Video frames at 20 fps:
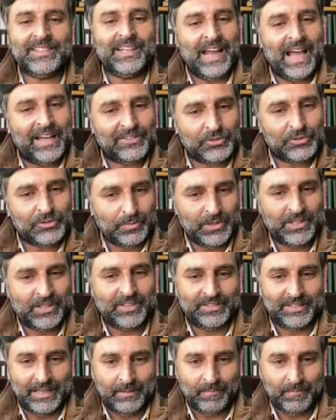to be the same.
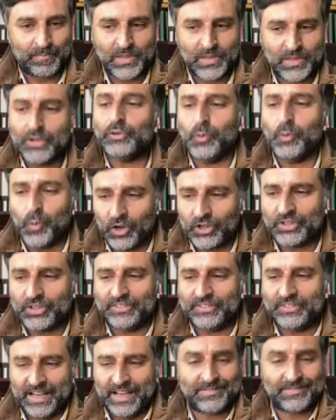So what is the
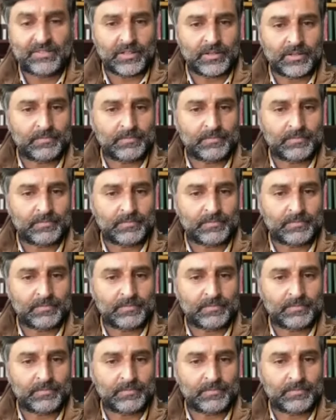answer?